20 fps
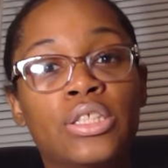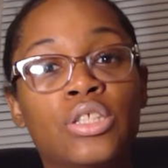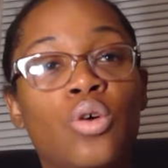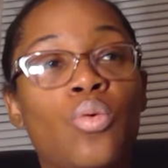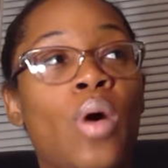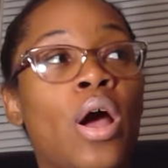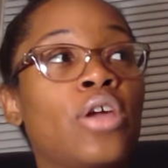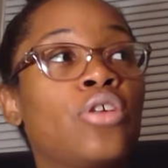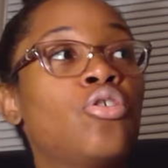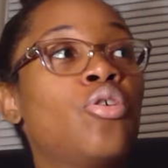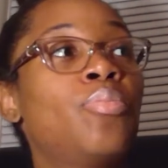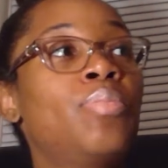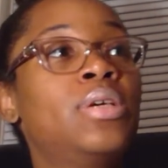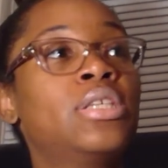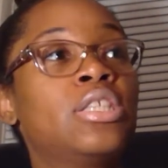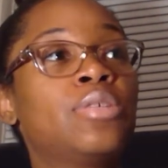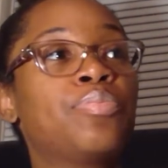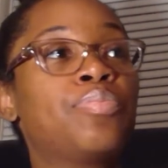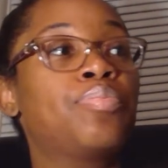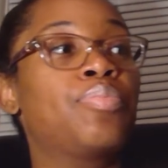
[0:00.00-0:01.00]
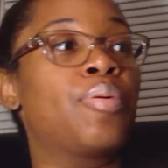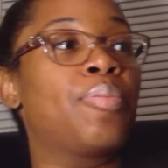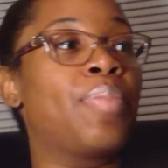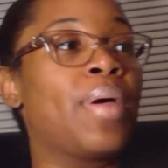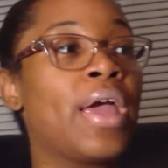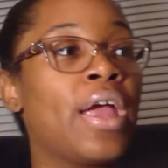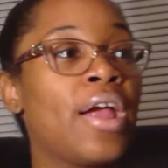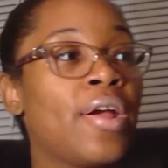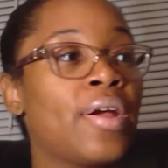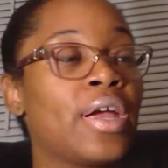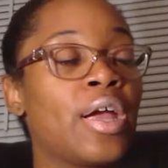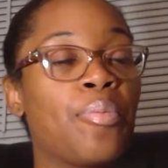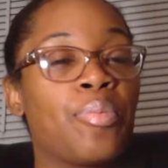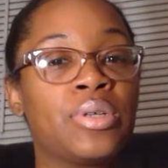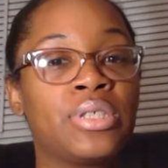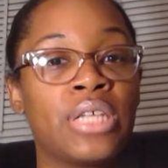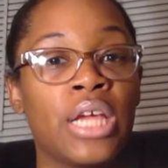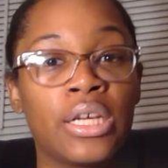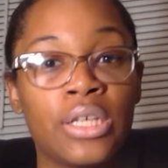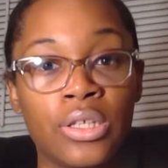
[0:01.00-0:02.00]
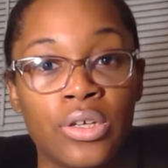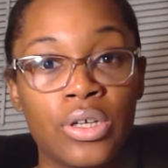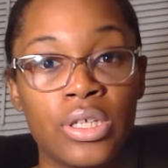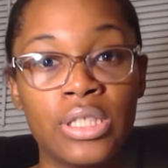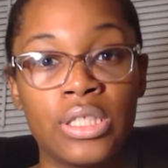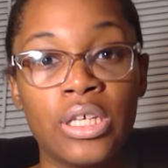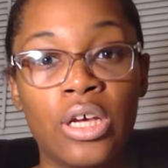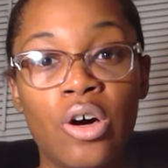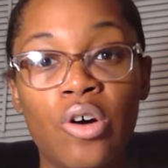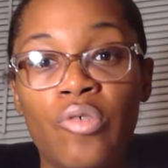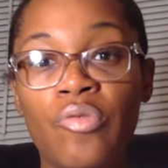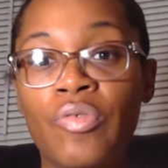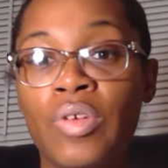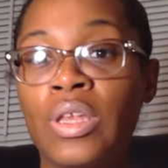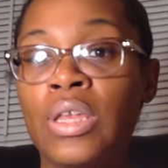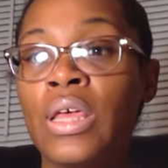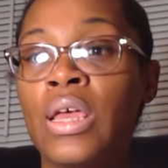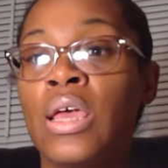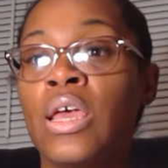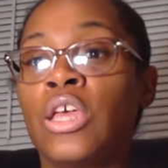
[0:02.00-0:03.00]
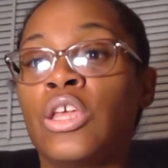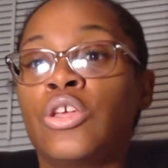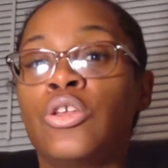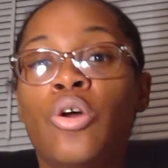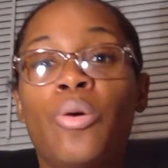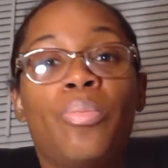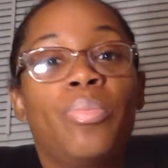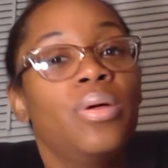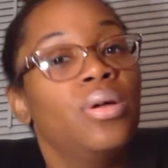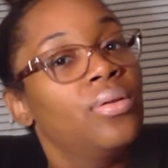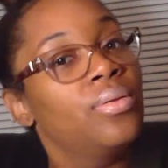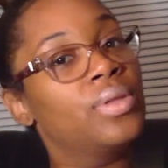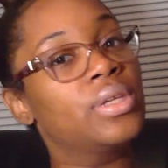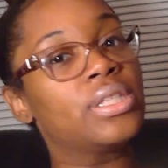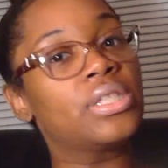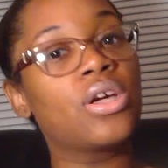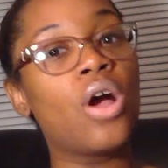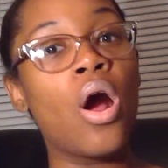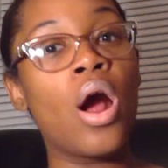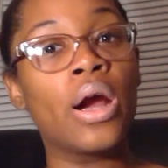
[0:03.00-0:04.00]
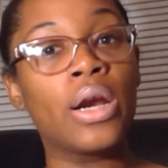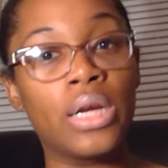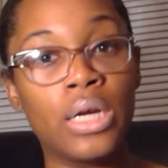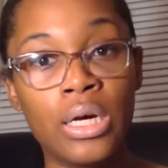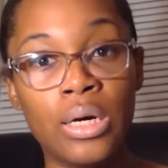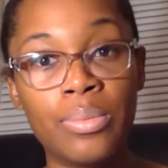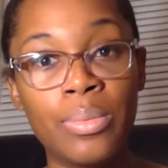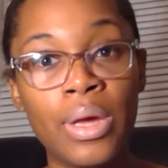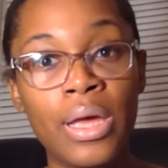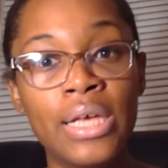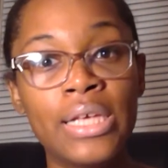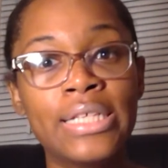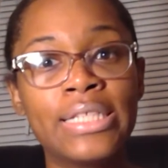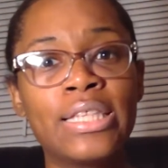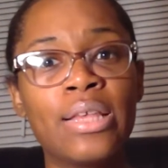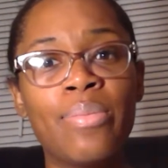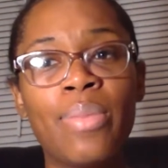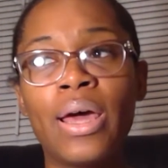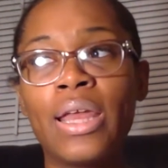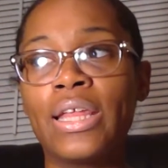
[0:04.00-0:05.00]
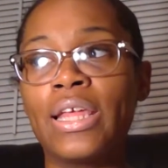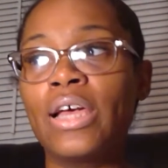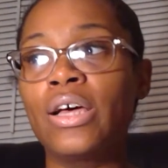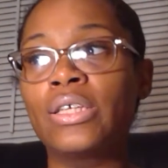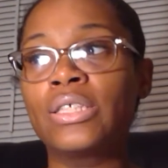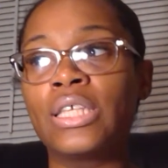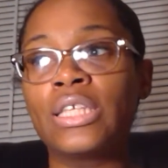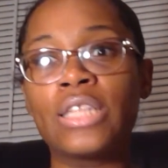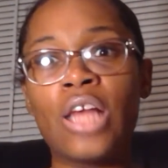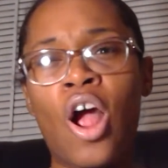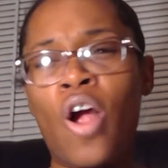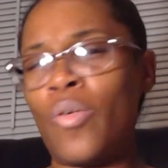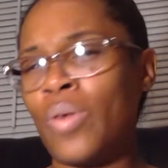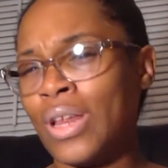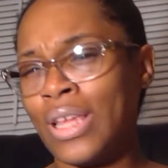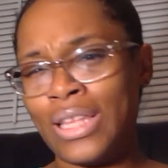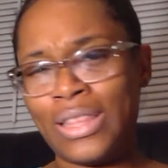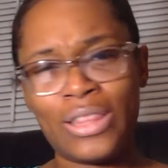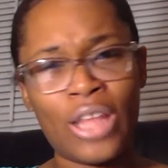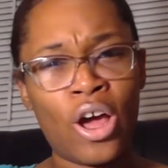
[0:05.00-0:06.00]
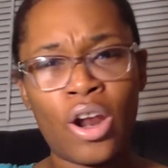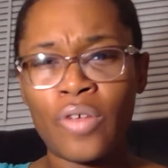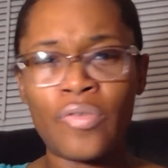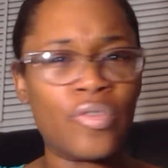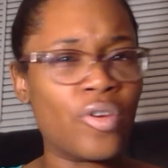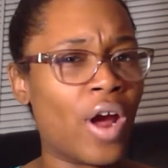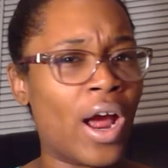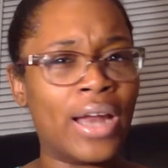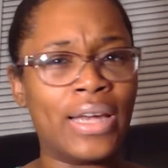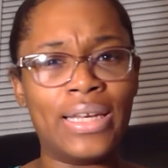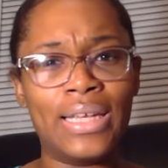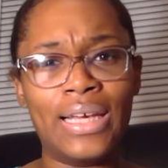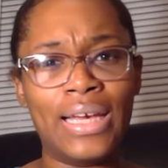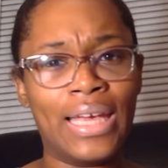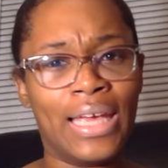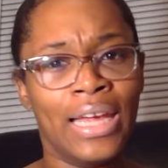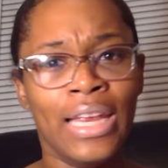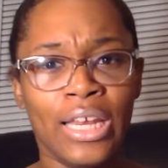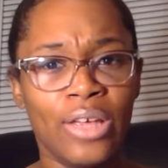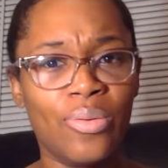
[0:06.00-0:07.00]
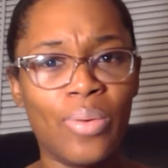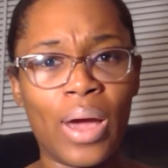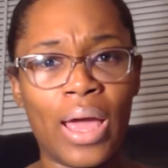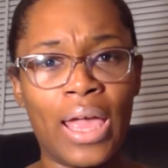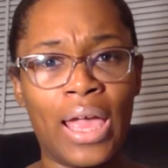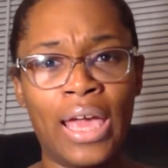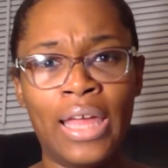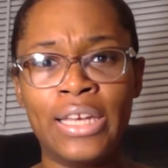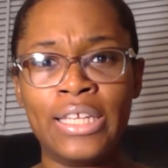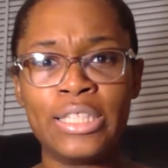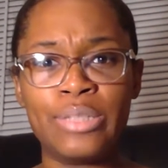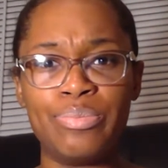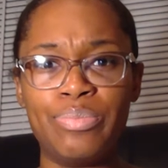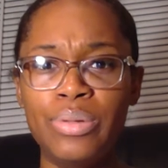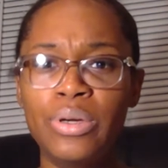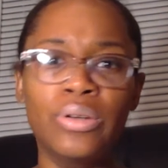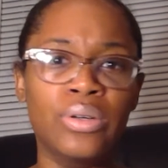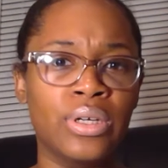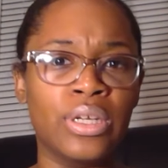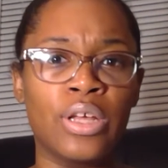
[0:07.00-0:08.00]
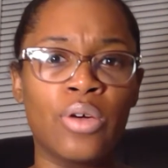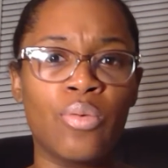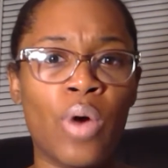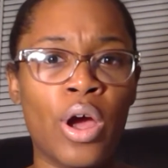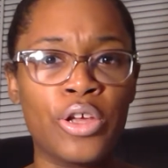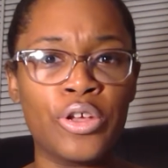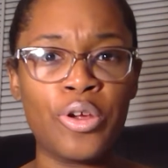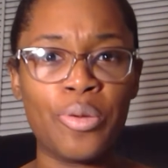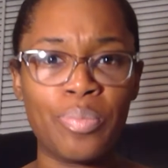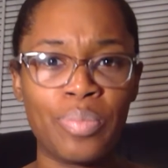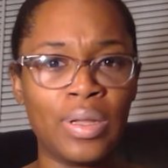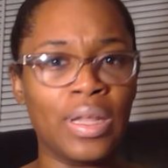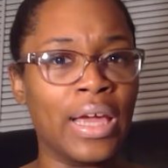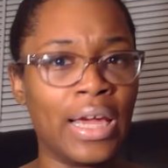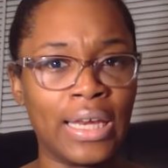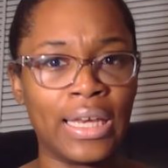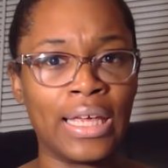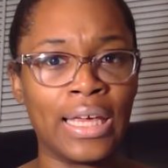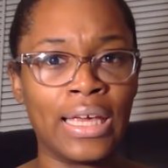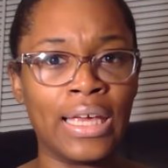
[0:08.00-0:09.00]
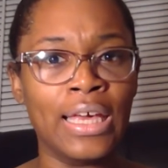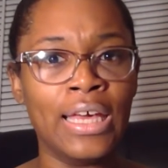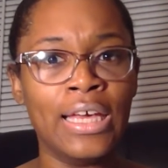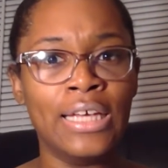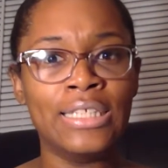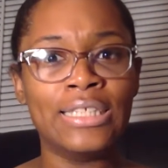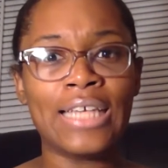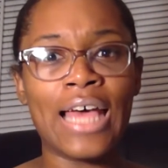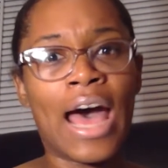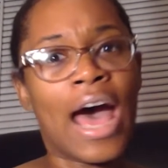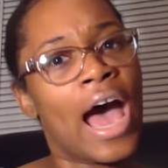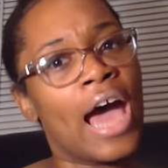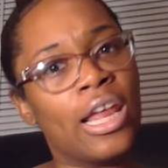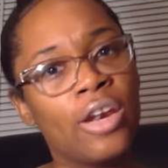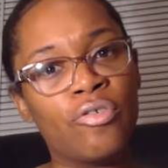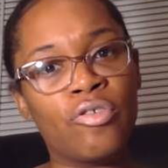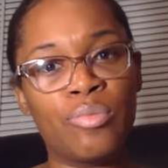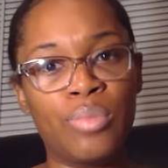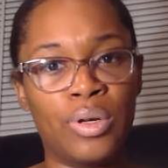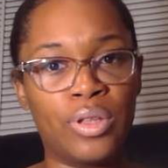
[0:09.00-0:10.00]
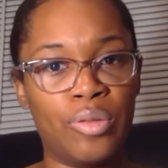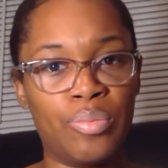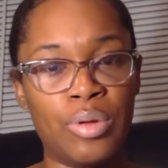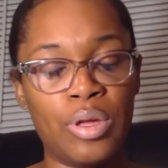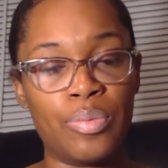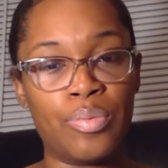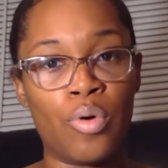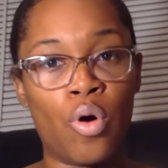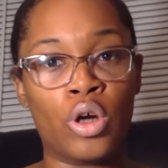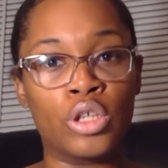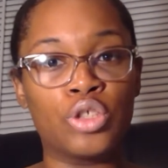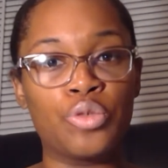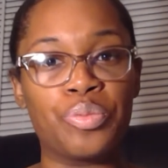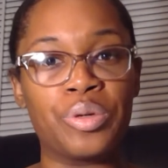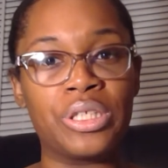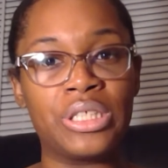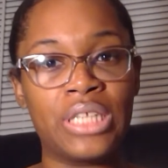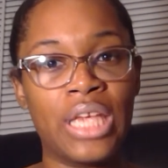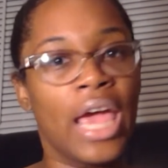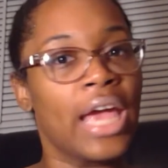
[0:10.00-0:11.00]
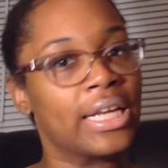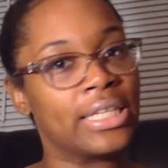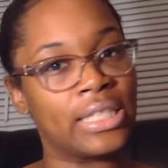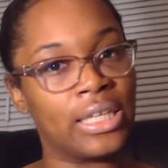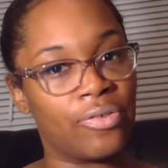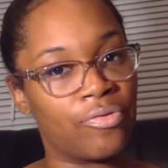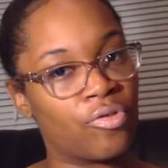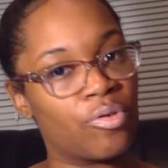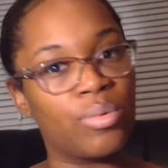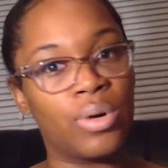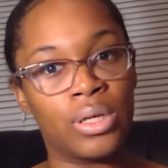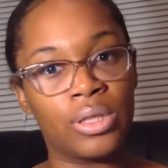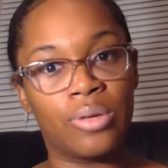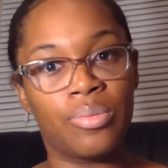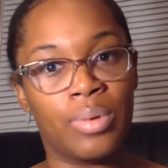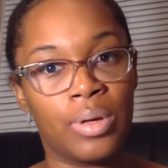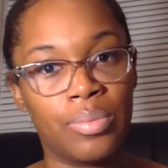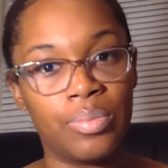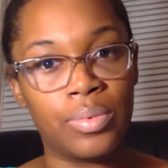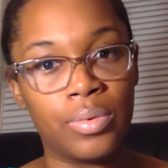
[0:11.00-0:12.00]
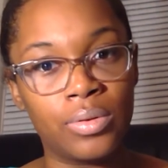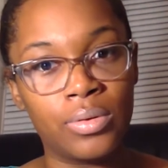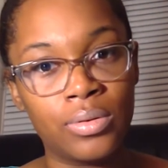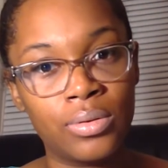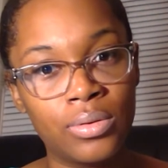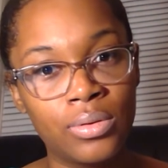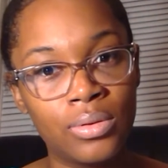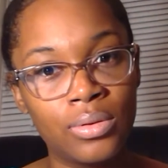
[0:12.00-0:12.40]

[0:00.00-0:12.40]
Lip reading: So while you're busy preparing and protecting yourself and, building this guard up, somebody else has already thought of your idea anyway and is building it while you're planning to hide it from other people or to protect it from other people.